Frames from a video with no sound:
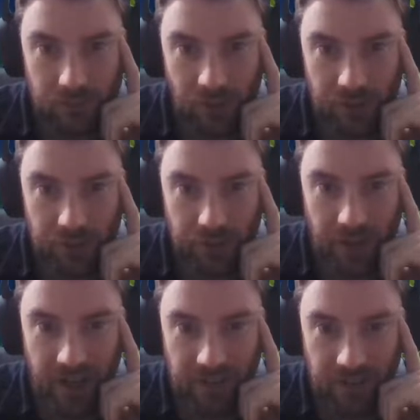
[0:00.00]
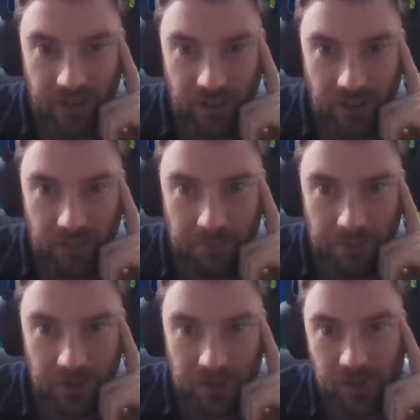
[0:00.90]
I could Wrath and kill him,
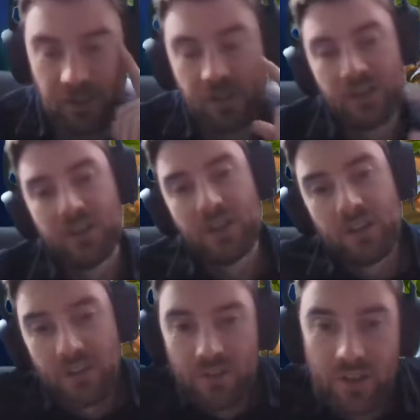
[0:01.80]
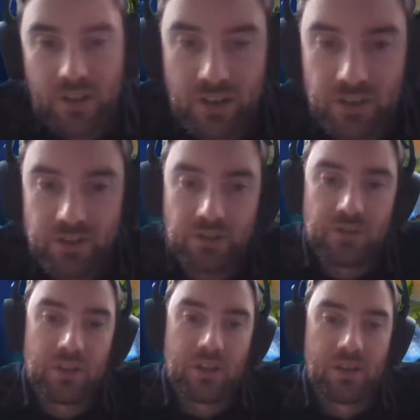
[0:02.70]
but I don't think I need to
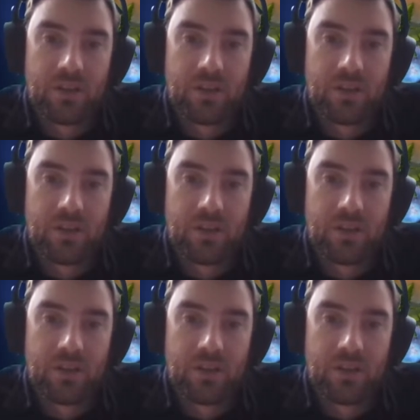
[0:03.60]
really.